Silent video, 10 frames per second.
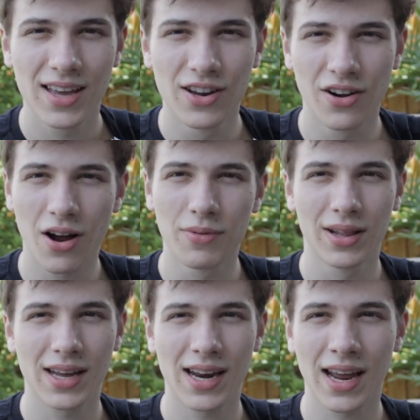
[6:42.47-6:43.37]
you're not
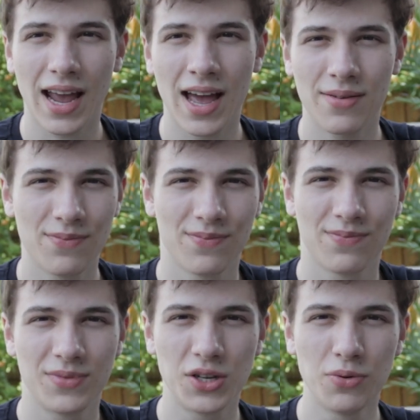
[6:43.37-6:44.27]
really gonna get
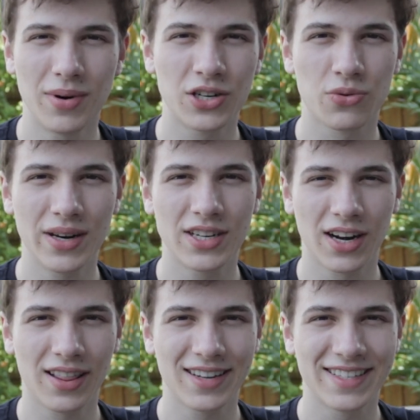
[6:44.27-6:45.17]
too much reach
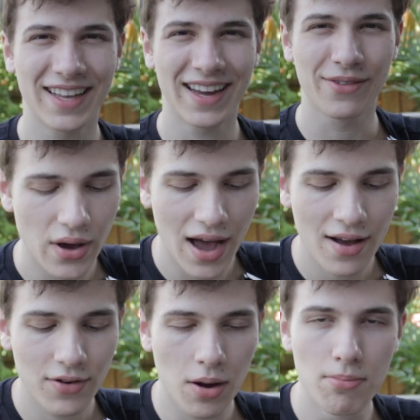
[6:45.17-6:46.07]
out of this thing. You
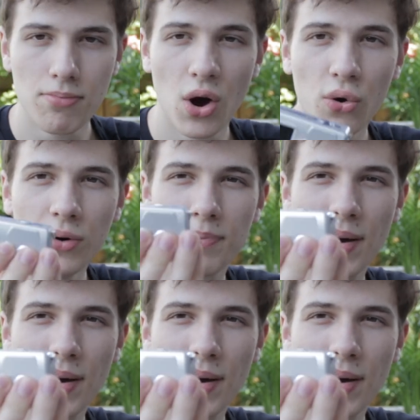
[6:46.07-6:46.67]
have a mode